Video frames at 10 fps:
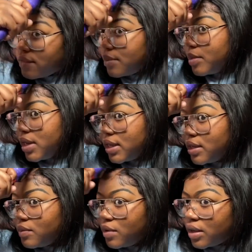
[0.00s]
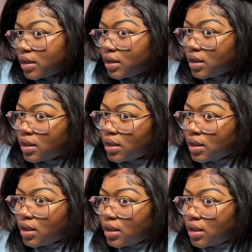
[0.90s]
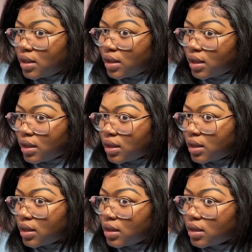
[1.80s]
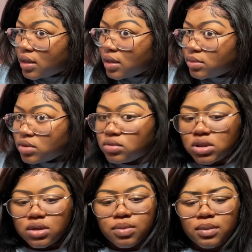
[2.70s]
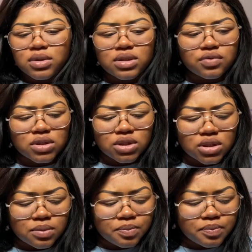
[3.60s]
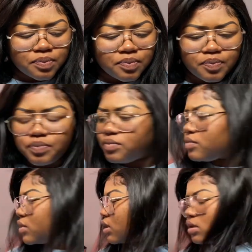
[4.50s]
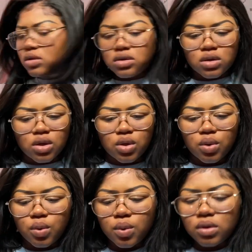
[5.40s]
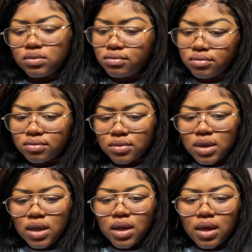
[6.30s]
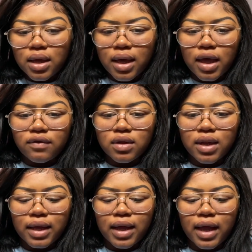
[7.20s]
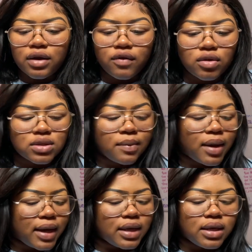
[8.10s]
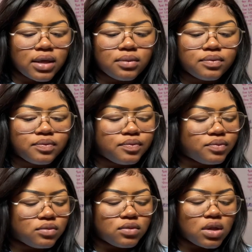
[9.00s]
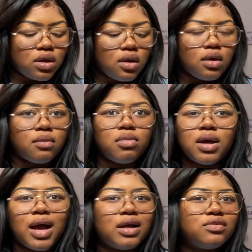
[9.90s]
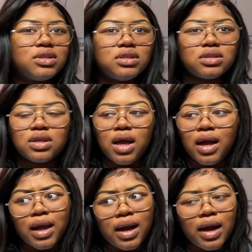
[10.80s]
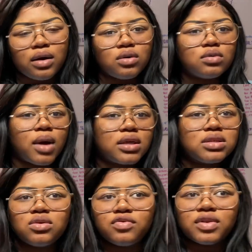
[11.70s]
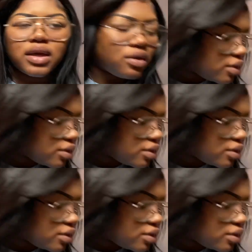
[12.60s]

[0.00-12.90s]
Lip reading: the plug-in one, and I'm too cheap. I'm just really cheap, so I haven't like gotten around to buying it. But I really just like, I got a hot comb. I just don't feel like going